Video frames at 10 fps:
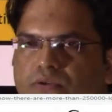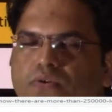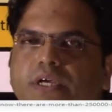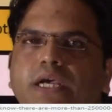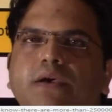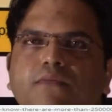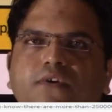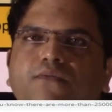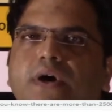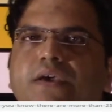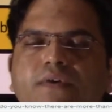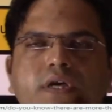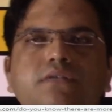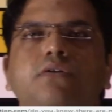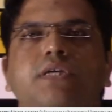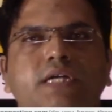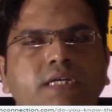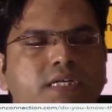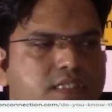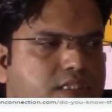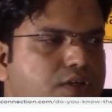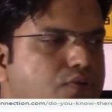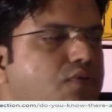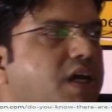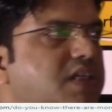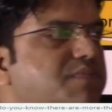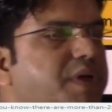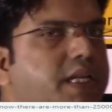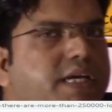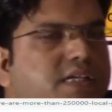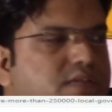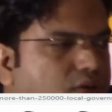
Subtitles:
Today, for 5 years or 10 years, they took experience